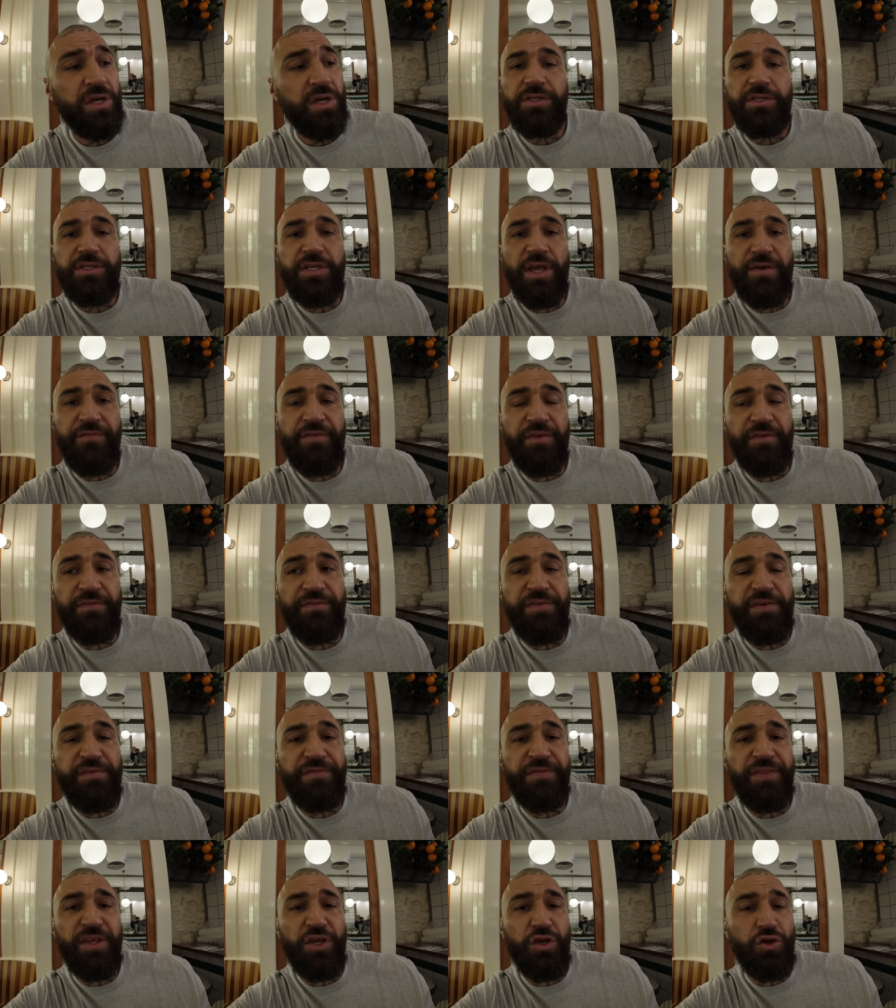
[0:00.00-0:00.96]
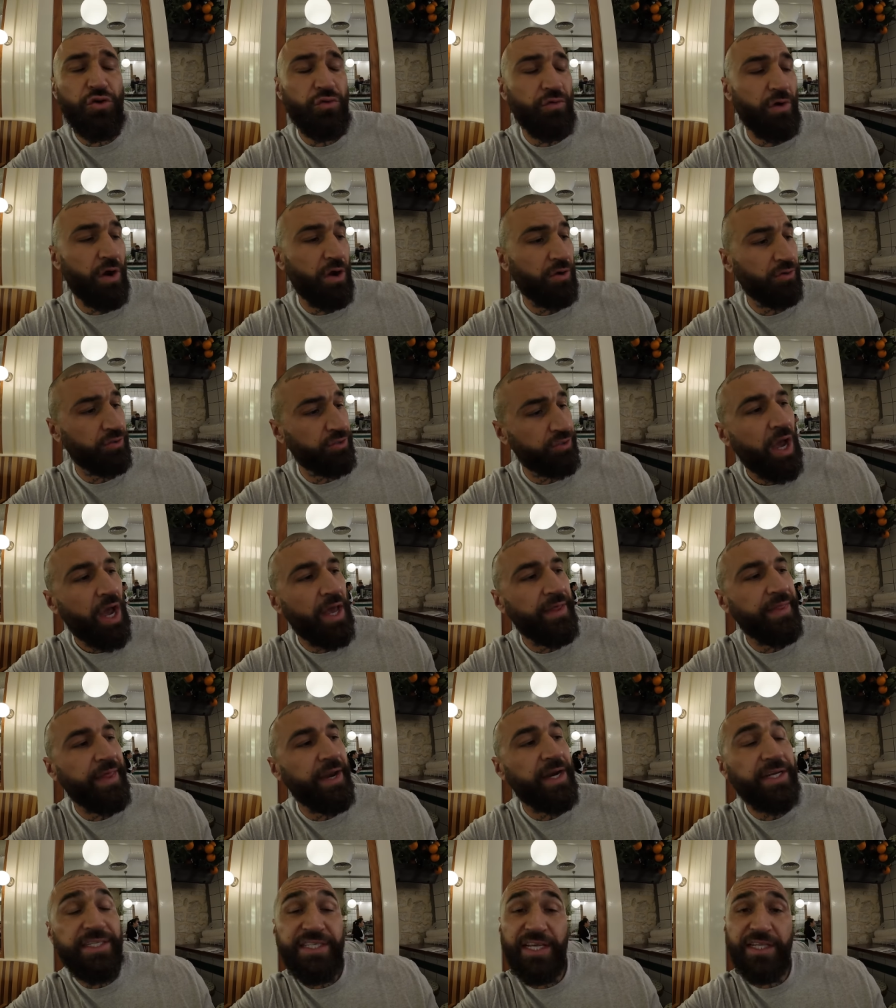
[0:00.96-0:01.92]
750 euros.
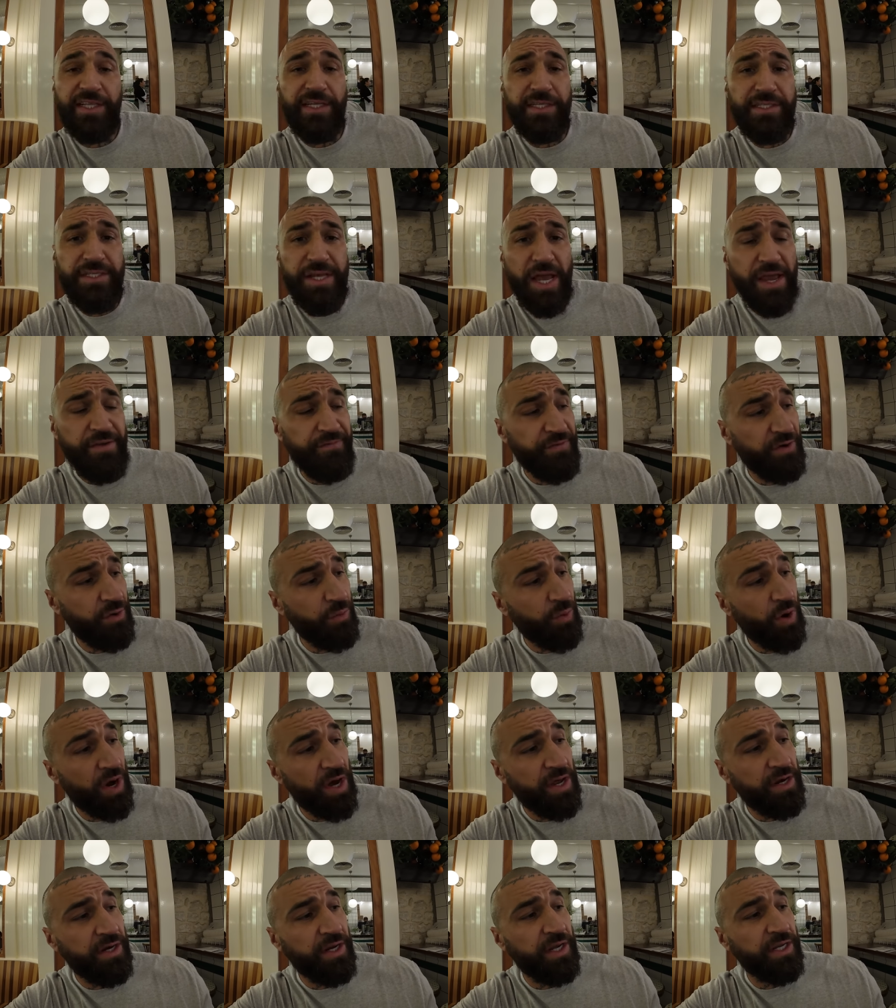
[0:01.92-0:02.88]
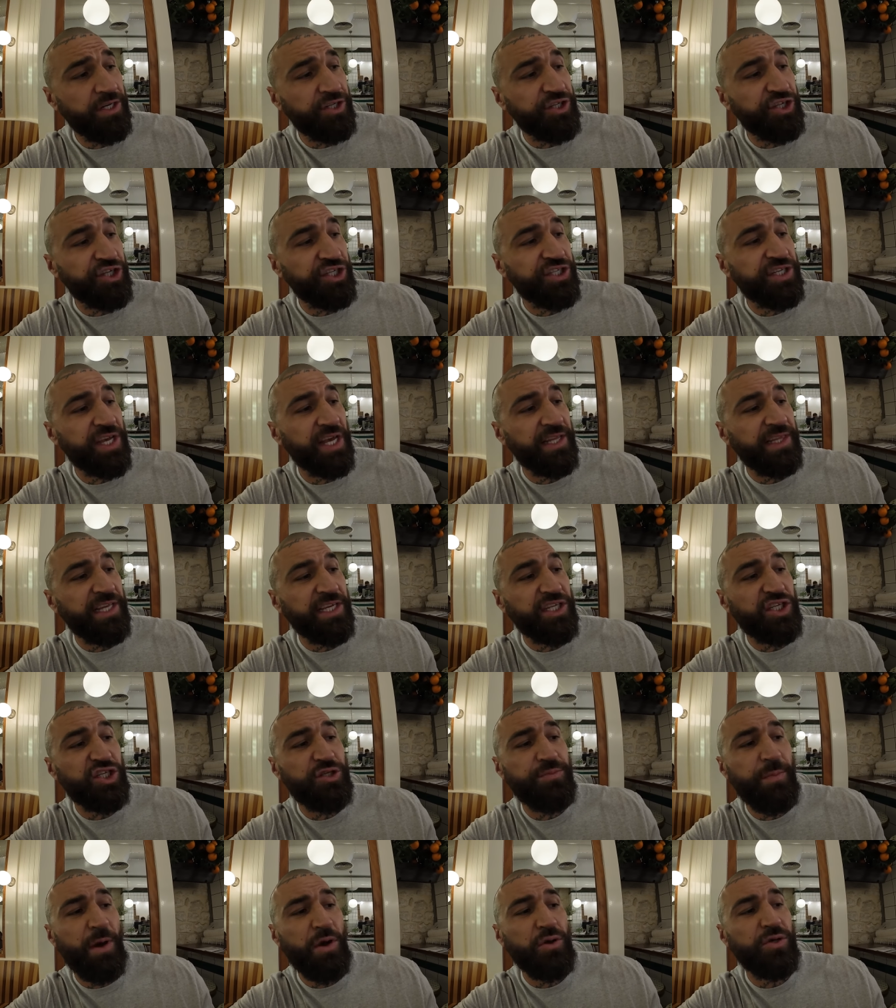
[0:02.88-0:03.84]
And then I said the savory one, and she said the
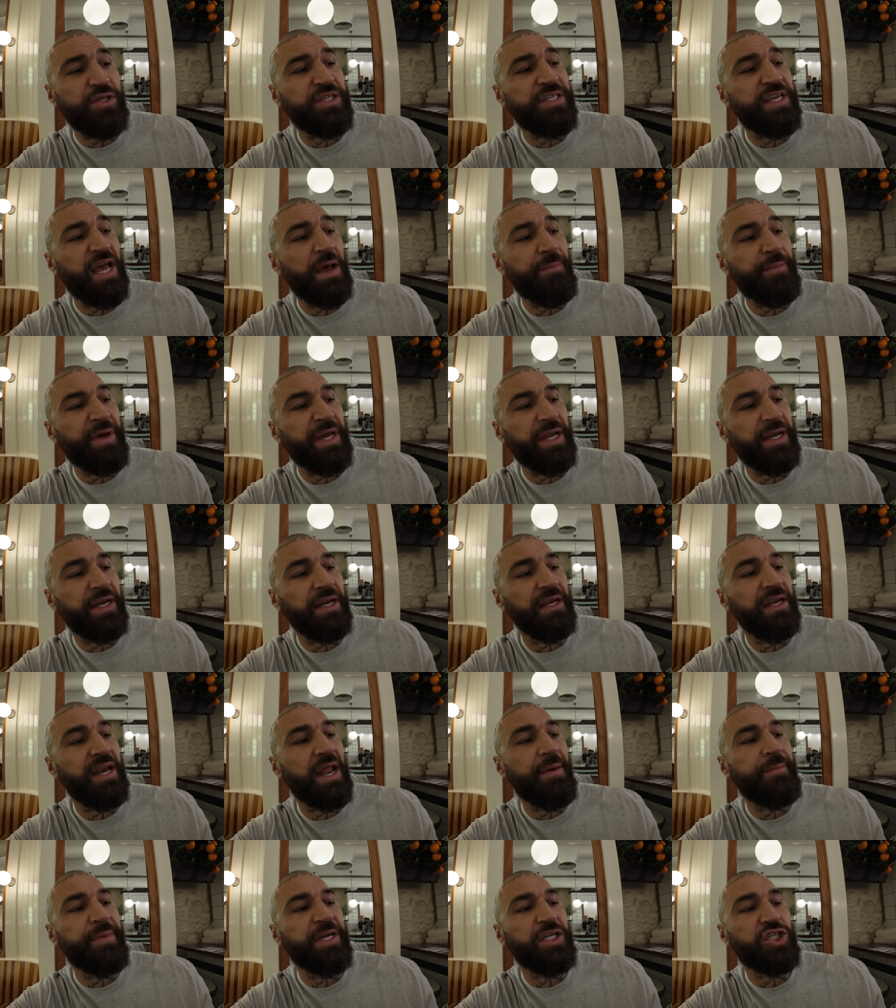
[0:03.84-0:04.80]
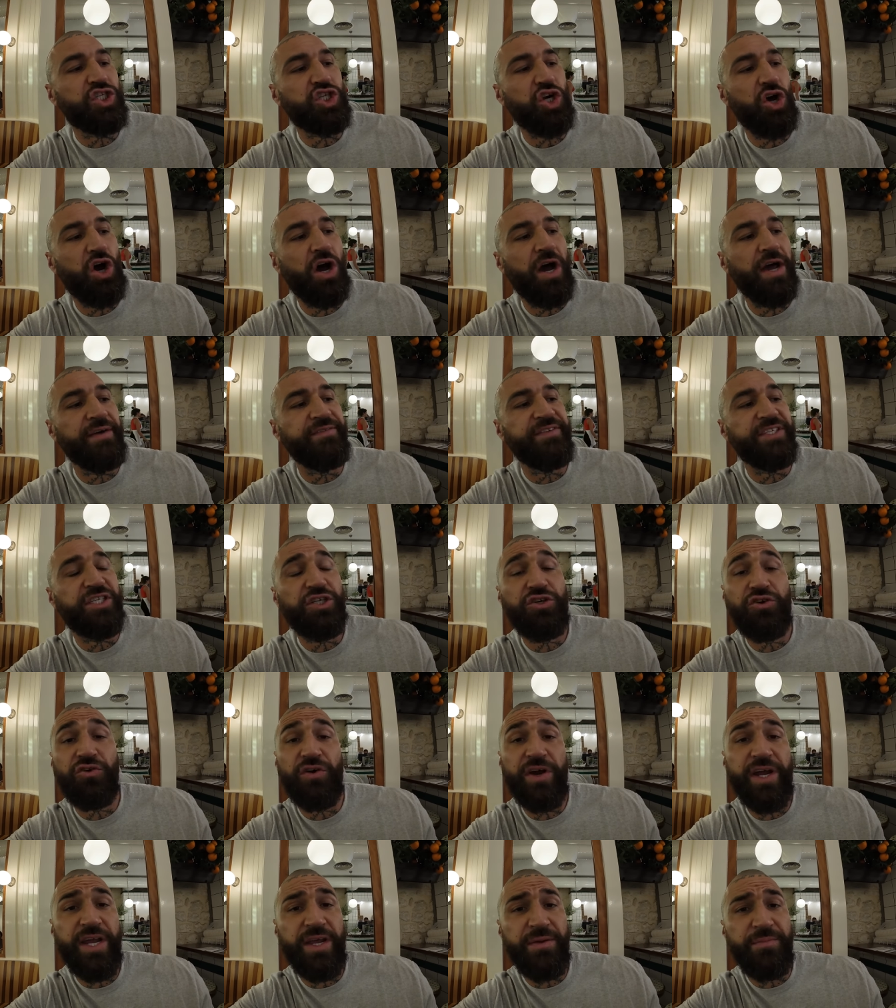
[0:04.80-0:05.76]
smoked salmon lemon chives
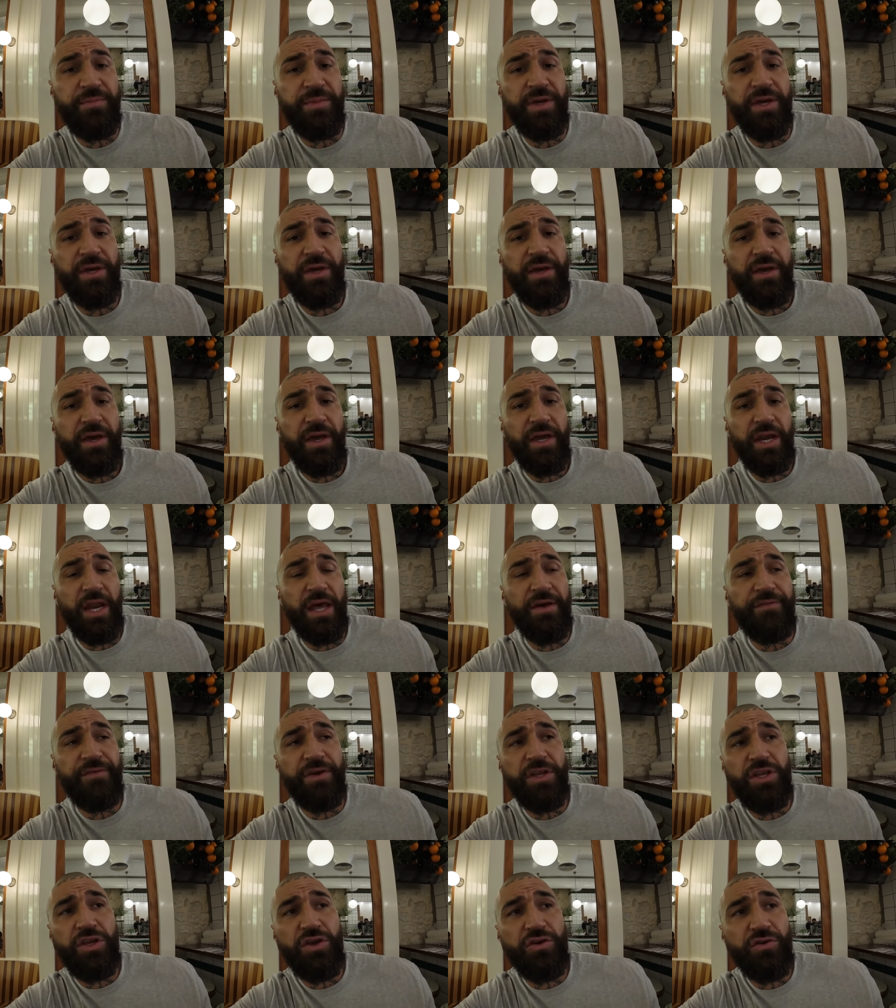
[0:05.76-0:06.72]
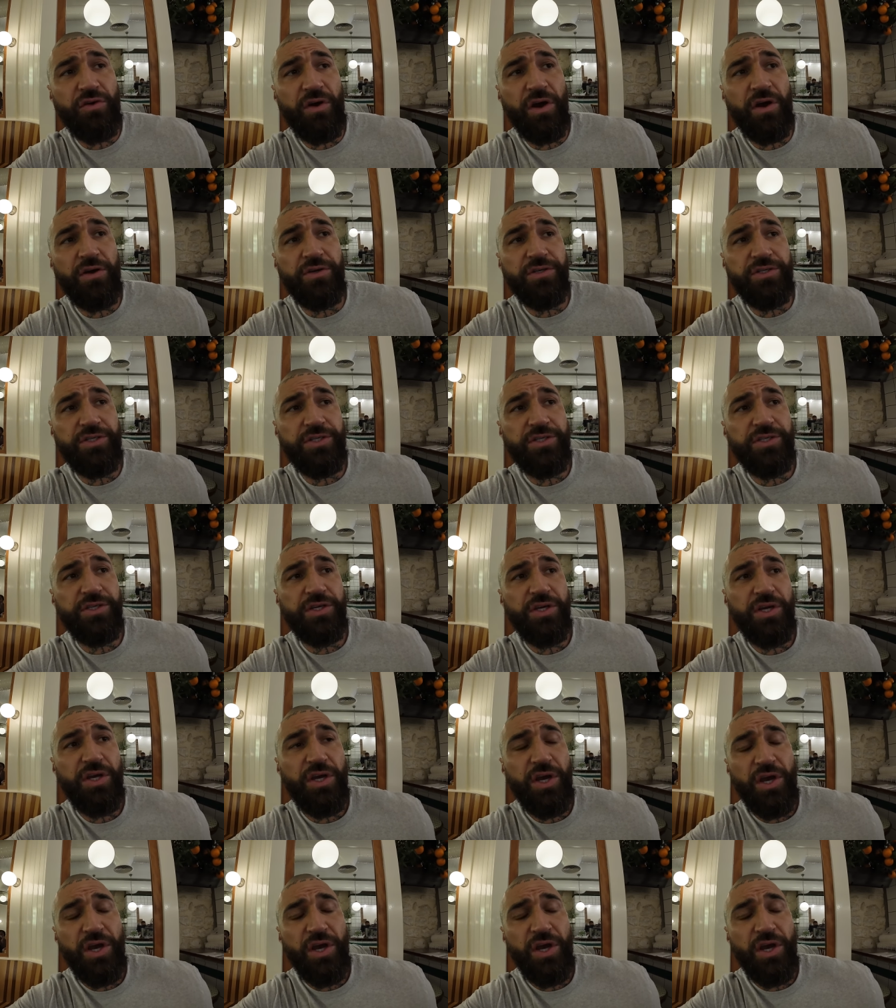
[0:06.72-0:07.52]
cream, 11 euros.